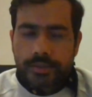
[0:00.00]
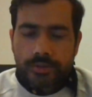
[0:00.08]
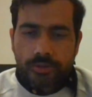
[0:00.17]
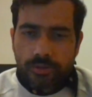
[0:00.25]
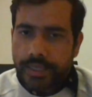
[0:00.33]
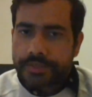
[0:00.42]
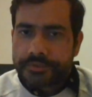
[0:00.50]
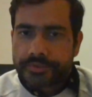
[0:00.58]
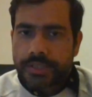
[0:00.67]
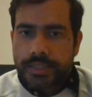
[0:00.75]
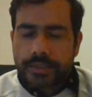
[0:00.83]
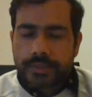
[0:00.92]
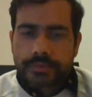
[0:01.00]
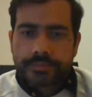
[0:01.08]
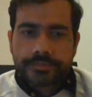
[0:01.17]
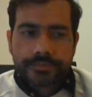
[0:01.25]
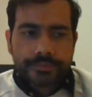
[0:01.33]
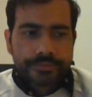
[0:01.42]
good lifestyle,
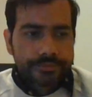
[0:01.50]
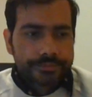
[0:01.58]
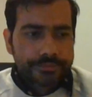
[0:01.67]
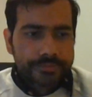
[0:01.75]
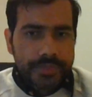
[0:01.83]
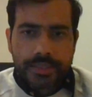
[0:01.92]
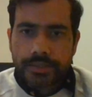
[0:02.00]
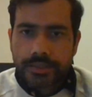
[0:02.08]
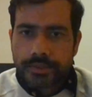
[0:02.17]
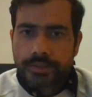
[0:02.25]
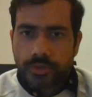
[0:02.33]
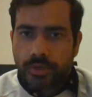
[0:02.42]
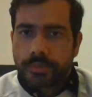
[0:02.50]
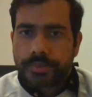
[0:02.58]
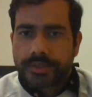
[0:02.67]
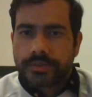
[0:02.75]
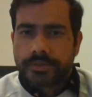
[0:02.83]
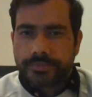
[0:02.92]
I think Europe
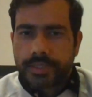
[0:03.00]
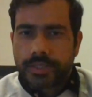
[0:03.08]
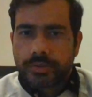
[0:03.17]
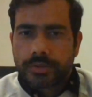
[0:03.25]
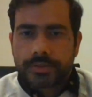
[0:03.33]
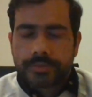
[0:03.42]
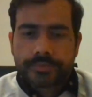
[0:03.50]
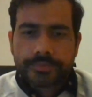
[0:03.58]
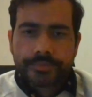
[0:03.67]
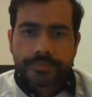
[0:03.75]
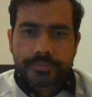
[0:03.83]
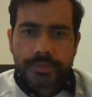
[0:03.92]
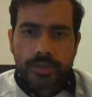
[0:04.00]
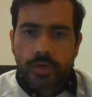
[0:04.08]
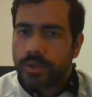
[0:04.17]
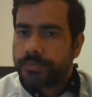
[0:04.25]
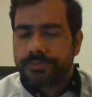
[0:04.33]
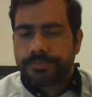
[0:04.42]
is very good. A lot
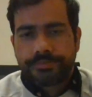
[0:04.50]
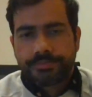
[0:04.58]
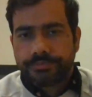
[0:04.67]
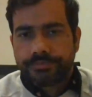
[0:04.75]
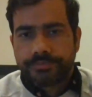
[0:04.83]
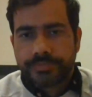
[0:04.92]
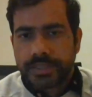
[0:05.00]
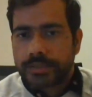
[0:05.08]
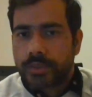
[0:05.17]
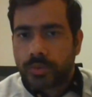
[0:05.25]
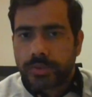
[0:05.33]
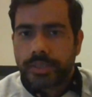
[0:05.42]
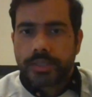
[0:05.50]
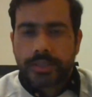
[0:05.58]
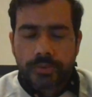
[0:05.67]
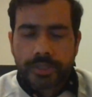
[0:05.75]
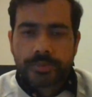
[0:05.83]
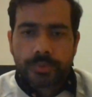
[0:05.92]
of things out there
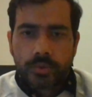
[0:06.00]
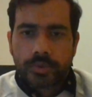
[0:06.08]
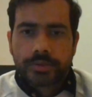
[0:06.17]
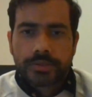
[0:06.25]
to explore.